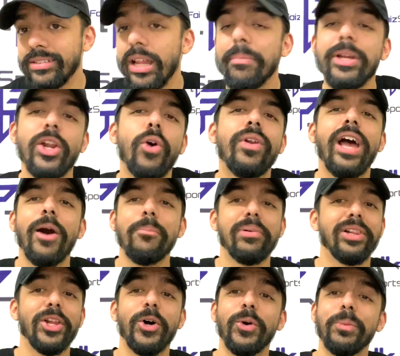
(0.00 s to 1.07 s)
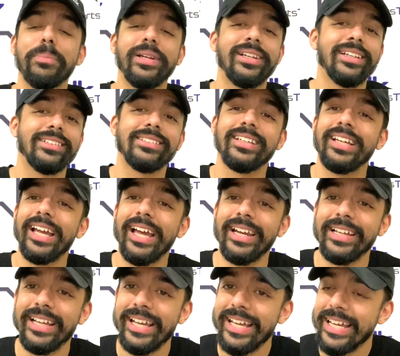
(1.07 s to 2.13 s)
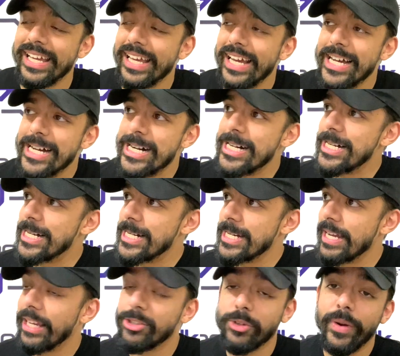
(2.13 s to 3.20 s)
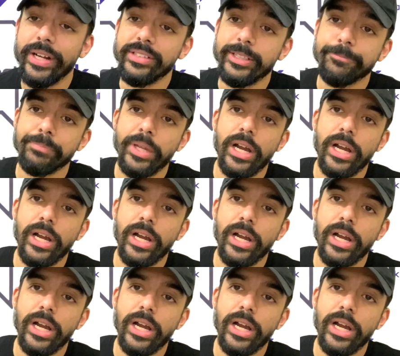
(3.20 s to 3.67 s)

Let me know down below, because again, it's crazy.